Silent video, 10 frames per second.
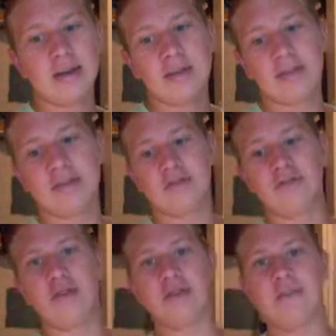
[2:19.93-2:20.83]
Now, that
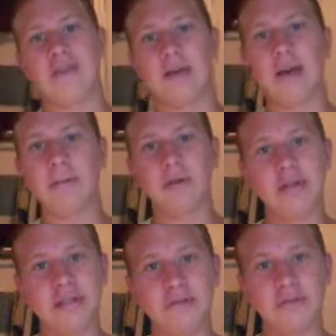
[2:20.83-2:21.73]
doesn't justify my
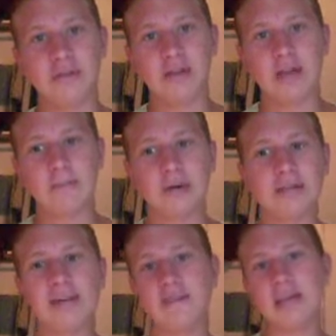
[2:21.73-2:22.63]
beliefs, but
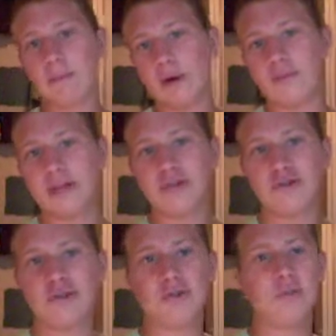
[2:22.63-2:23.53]
it's definitely a
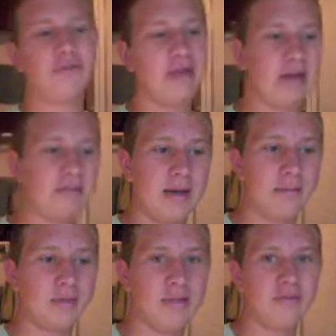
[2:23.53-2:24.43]
motivation to defend my
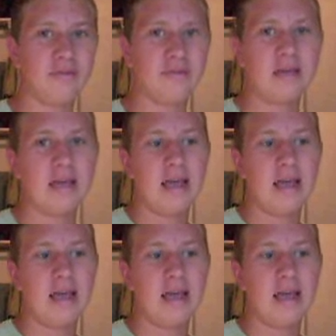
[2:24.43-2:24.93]
beliefs,